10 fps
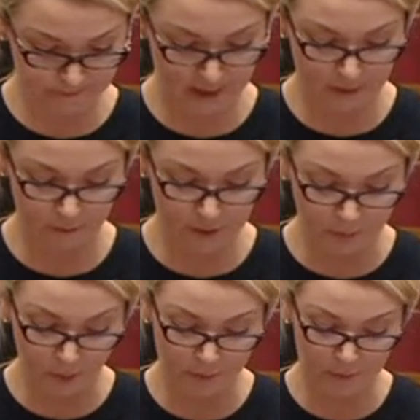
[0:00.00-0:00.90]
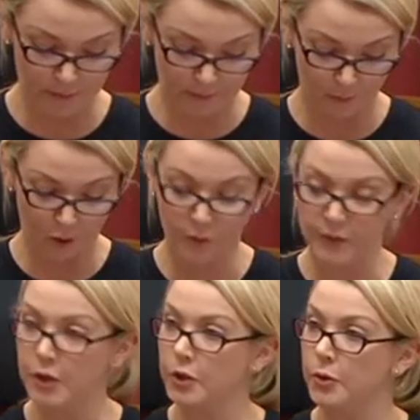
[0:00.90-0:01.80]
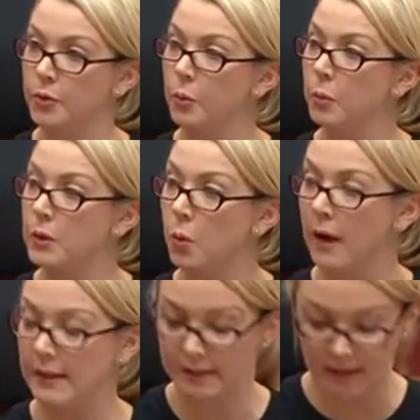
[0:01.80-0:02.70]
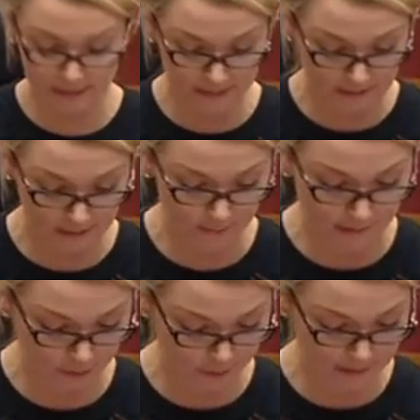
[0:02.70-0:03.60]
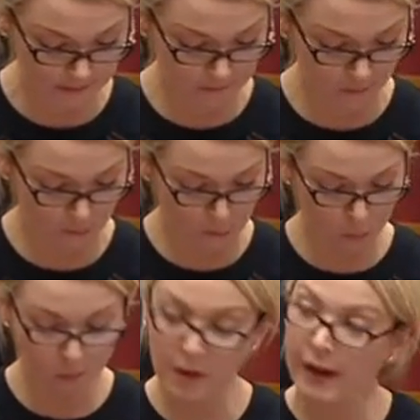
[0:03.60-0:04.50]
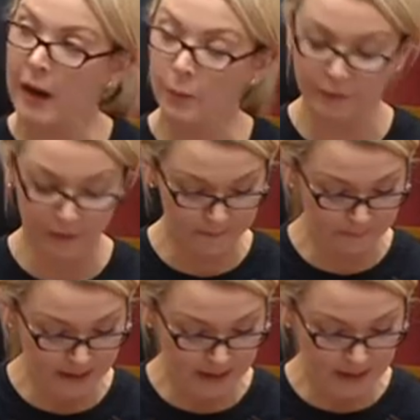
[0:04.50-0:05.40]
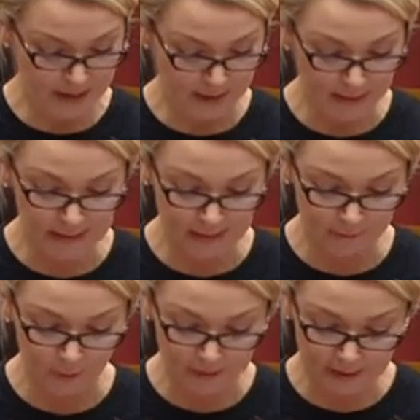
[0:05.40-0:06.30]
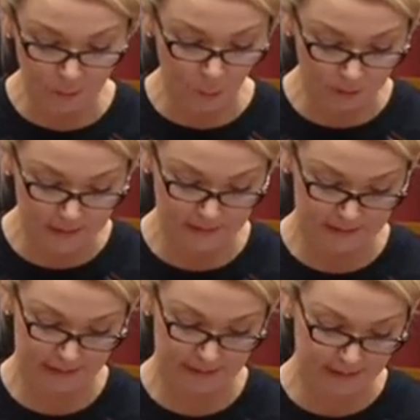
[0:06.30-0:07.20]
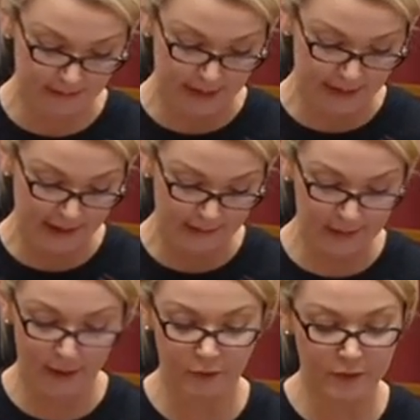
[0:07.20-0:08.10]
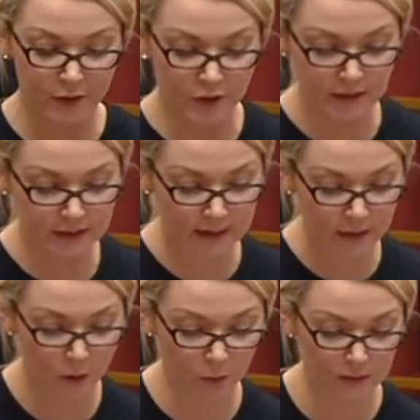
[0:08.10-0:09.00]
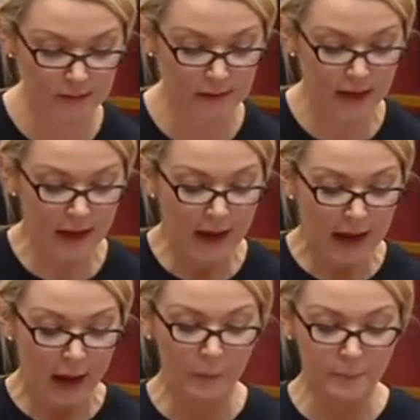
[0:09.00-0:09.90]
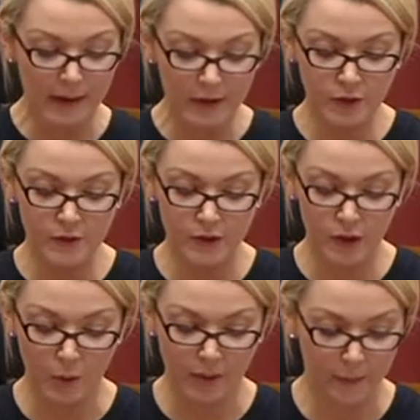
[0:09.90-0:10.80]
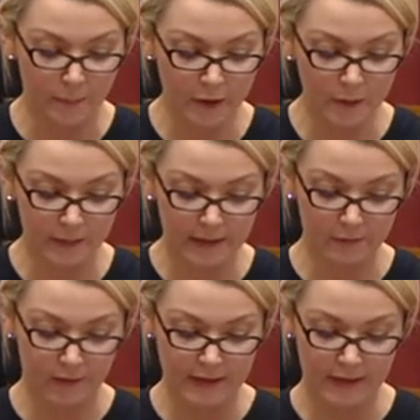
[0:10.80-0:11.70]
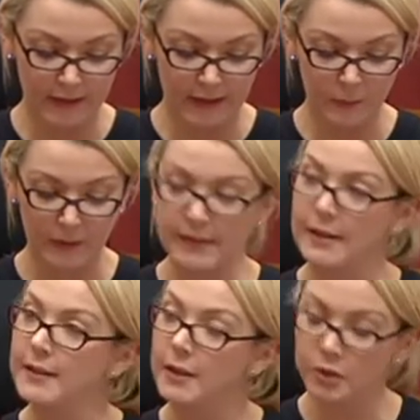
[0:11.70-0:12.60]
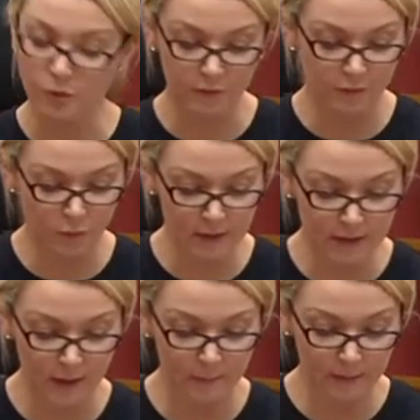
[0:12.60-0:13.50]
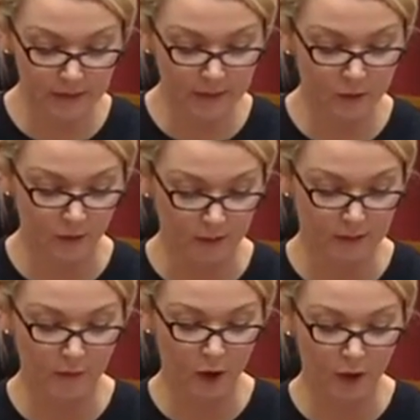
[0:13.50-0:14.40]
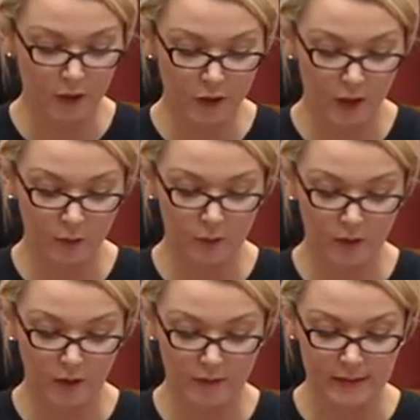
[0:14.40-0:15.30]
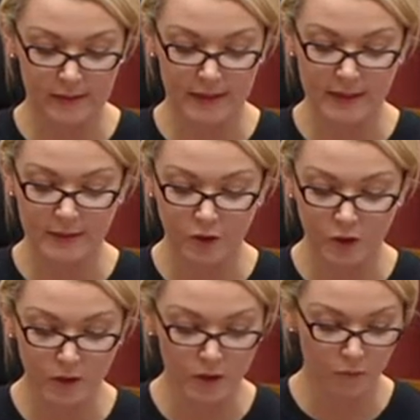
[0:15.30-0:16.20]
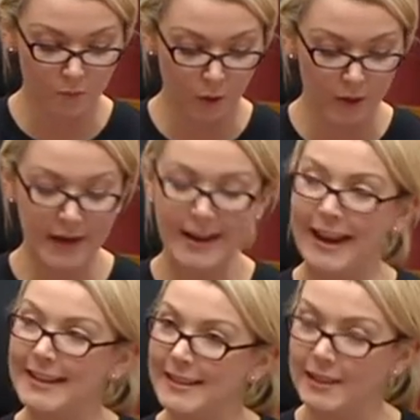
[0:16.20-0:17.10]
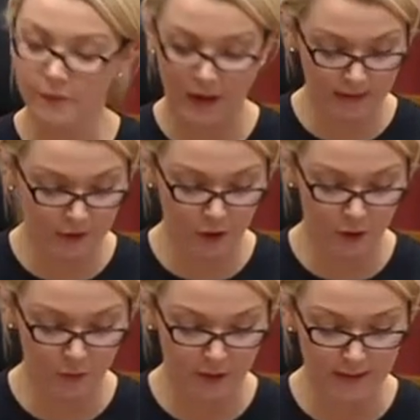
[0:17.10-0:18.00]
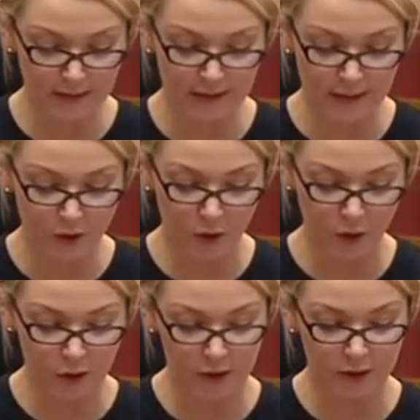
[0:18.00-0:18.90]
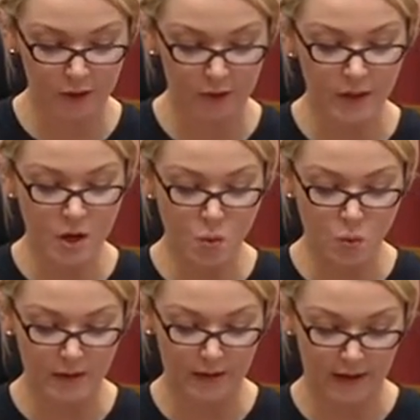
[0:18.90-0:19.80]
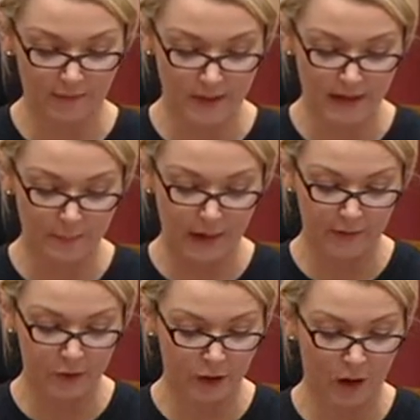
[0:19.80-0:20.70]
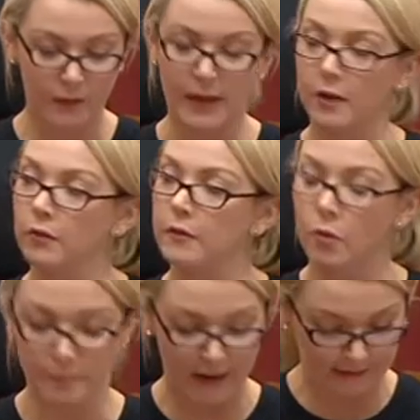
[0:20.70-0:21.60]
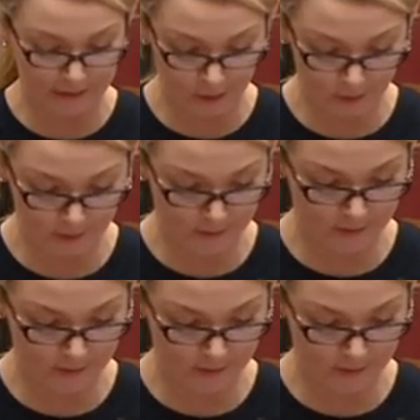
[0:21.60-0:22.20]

and the response from them on the issue was quite unsatisfactory. However, the Nick Xenophon team was listening to SNAIC and the other Indigenous stakeholders, and we managed to secure the budget-based funding as well as an additional $49 million for early childhood services in Indigenous, remote and disadvantaged communities in negotiations with the government about the childcare reform package.